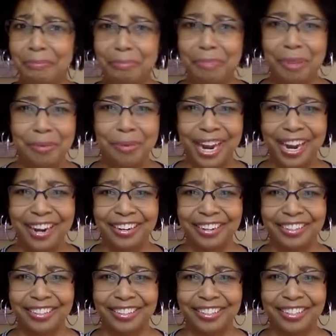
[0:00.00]

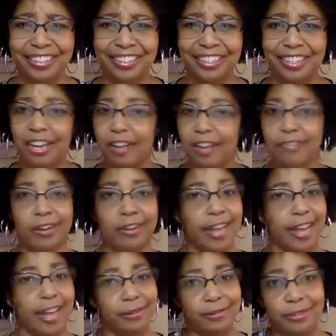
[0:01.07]
beware.
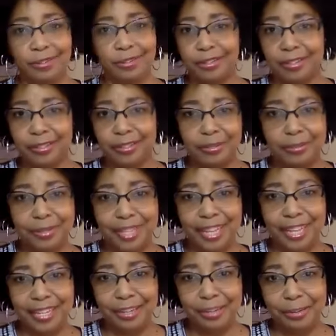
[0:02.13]
Volcanoes are going to do what
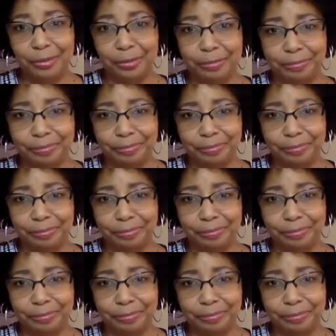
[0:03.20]
they do.